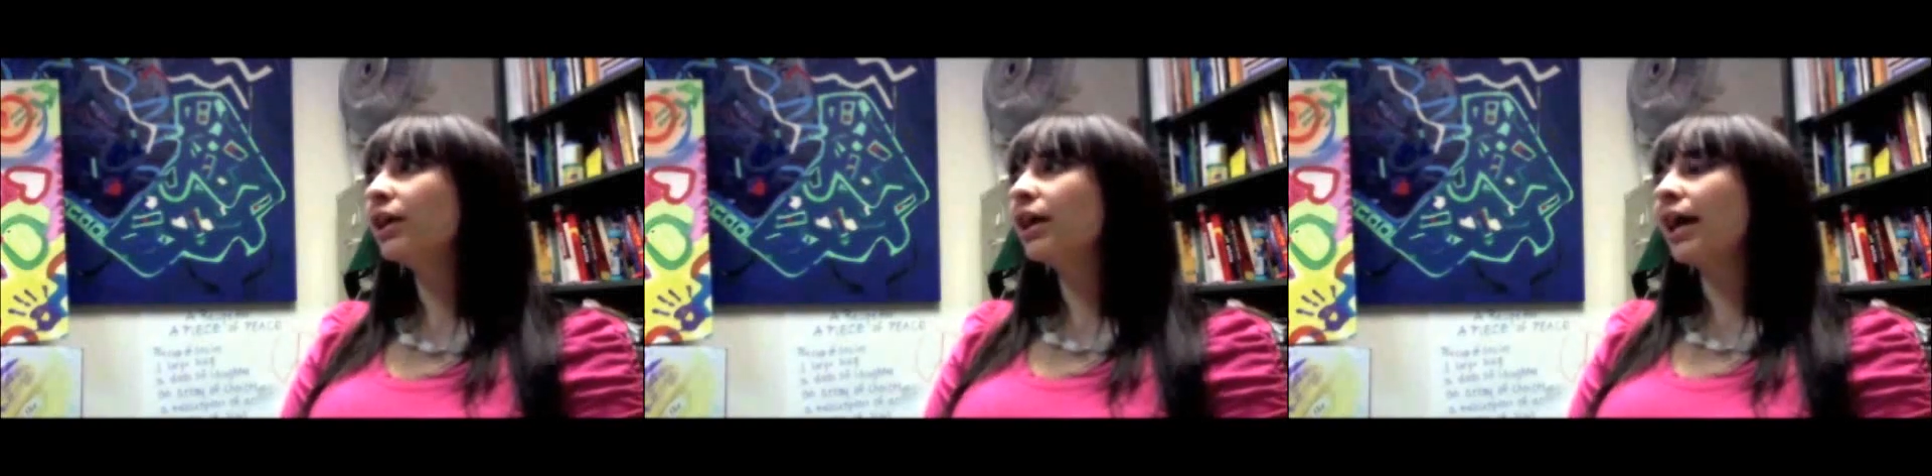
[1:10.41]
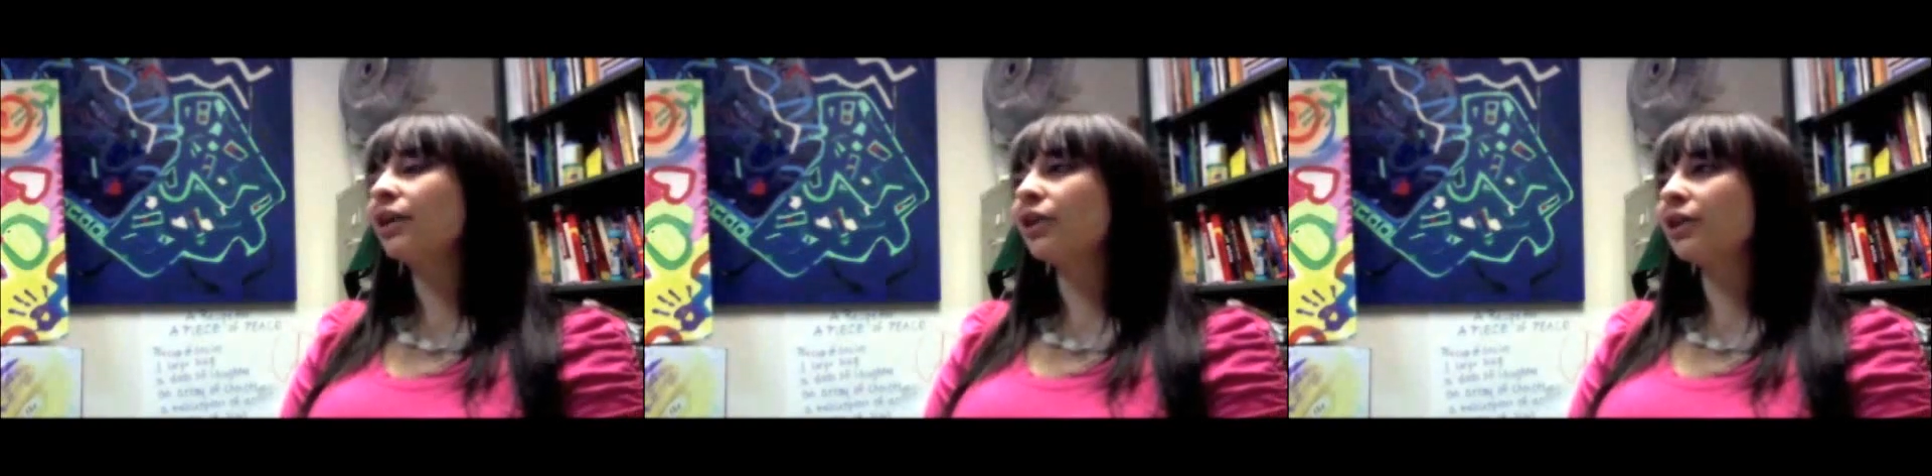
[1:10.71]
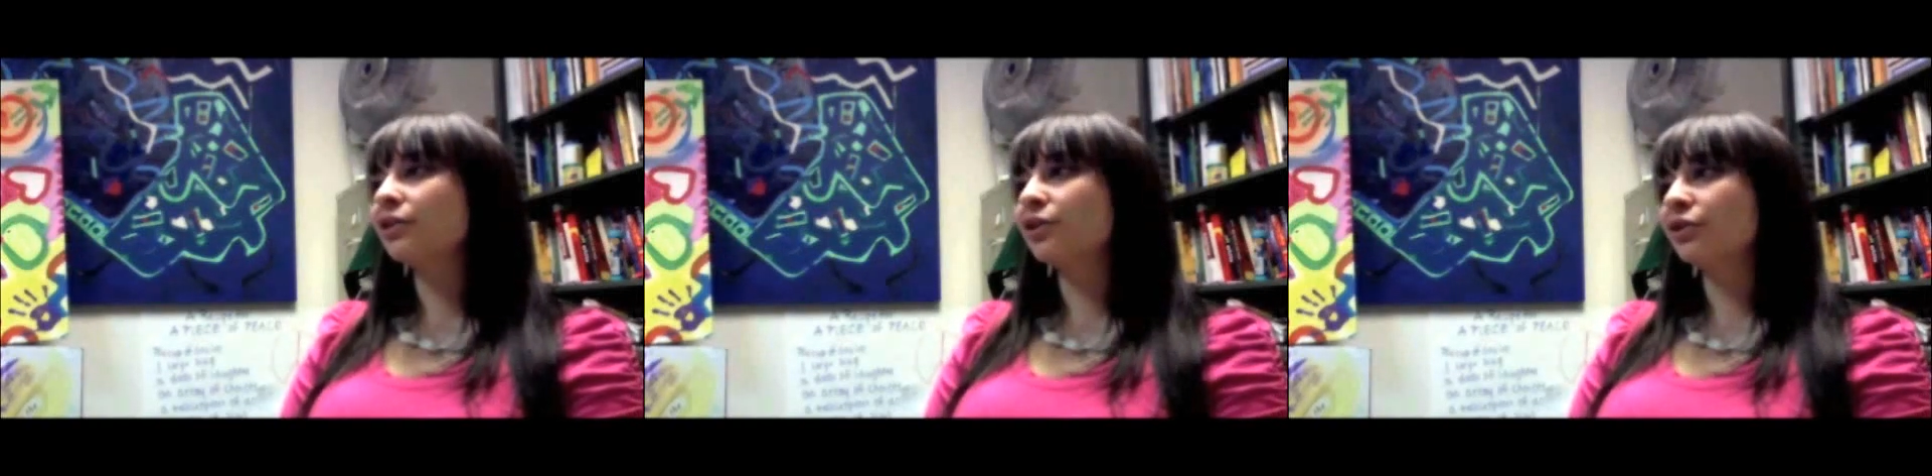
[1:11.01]
I know that
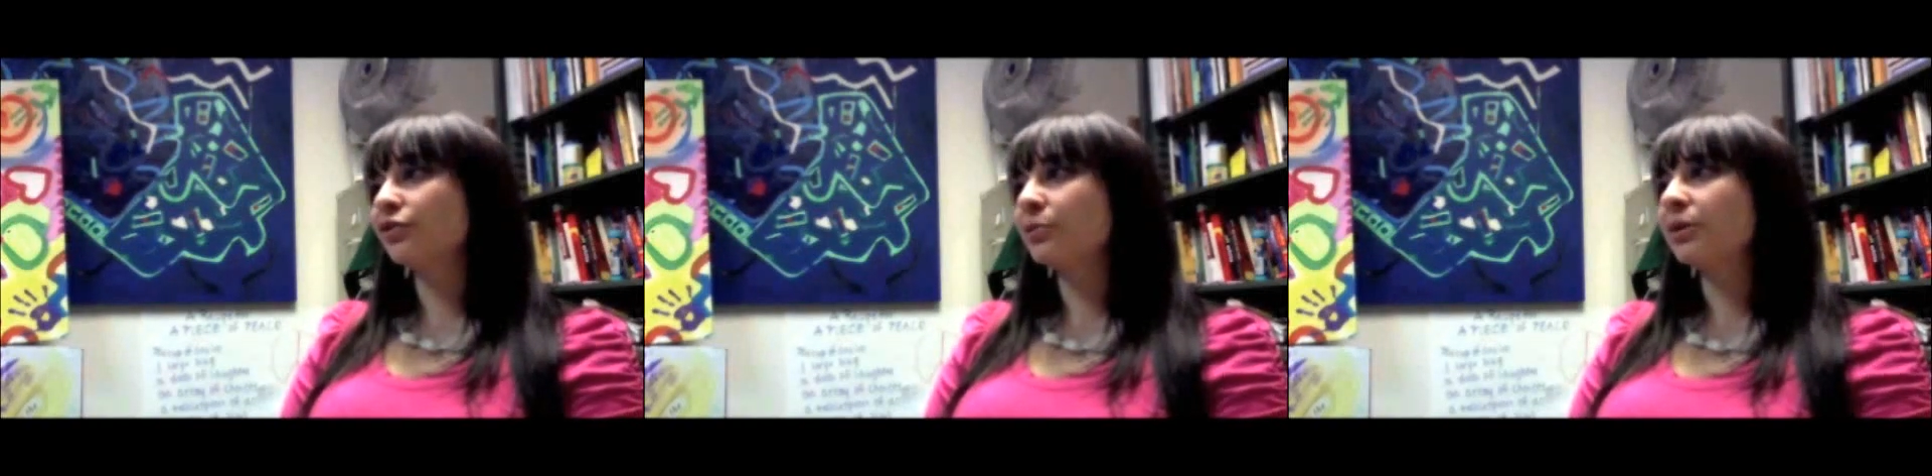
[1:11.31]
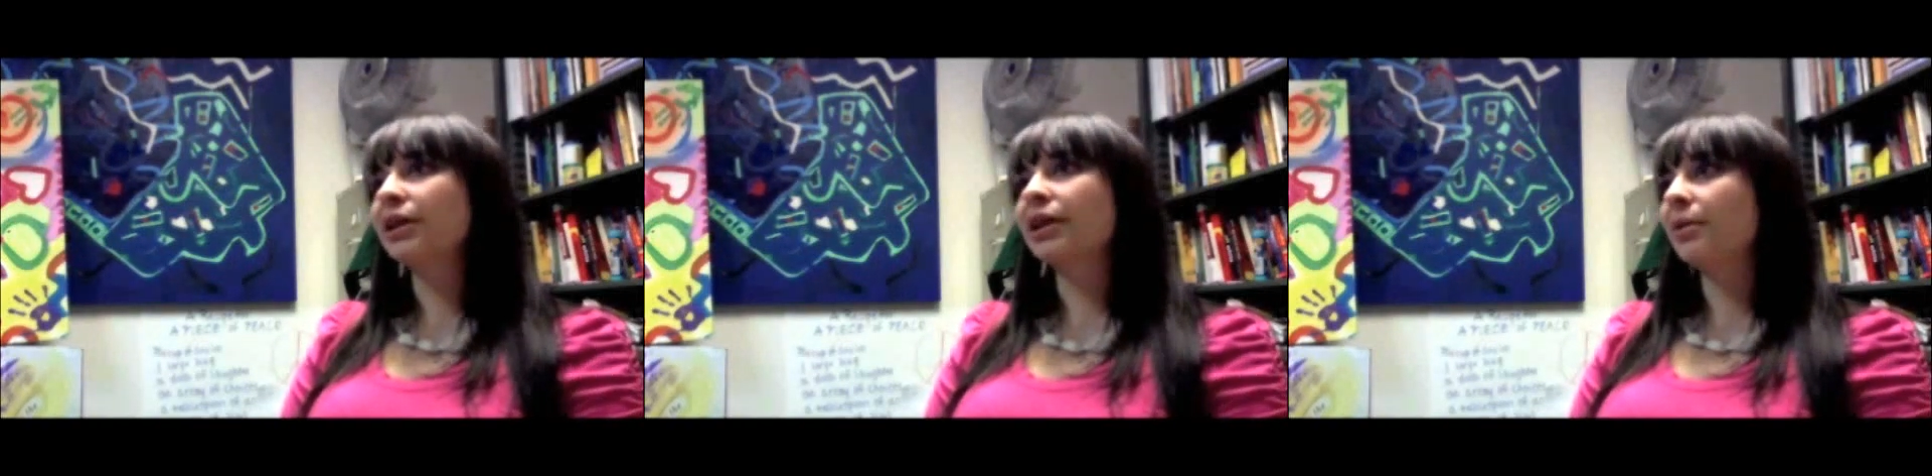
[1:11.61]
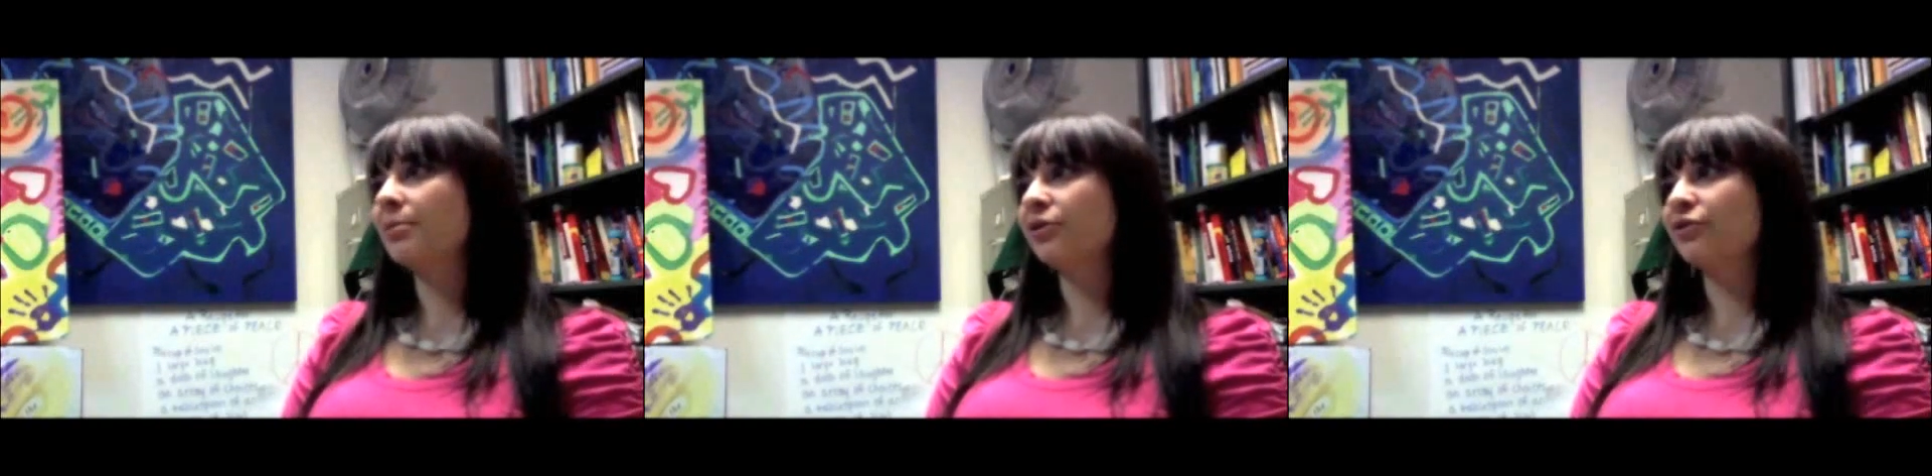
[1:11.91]
they're there for me like
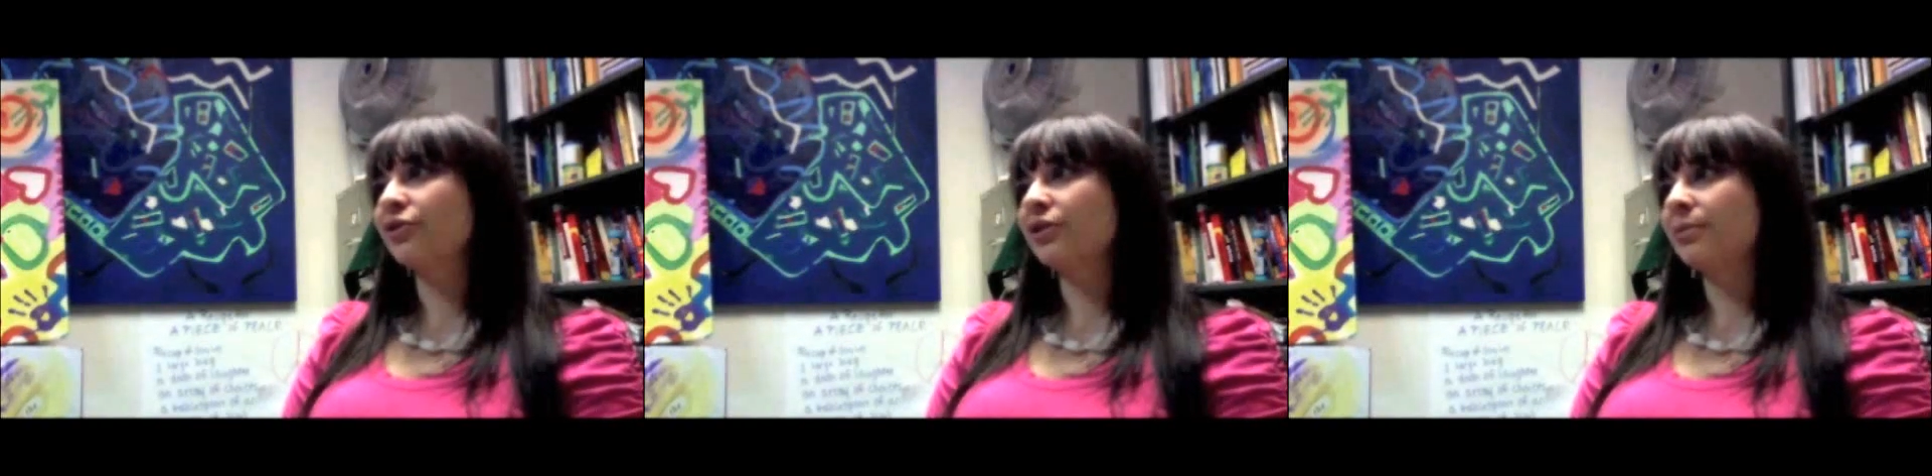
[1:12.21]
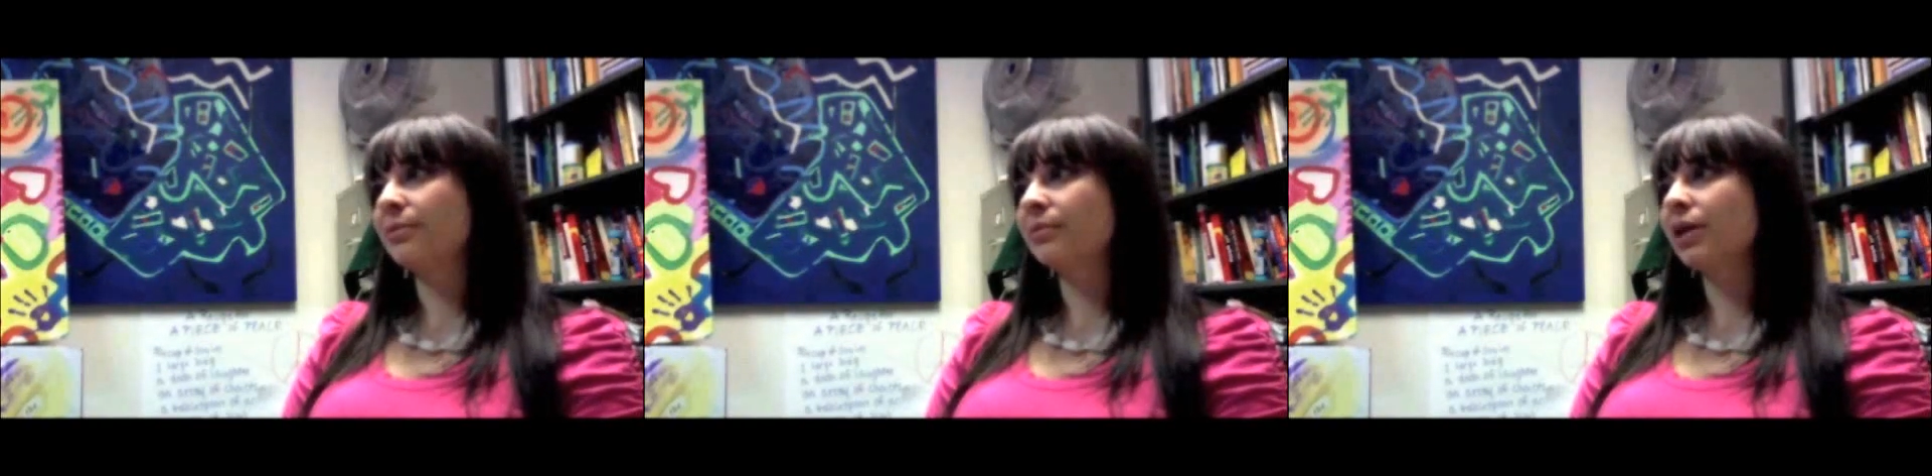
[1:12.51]
I'm there for them.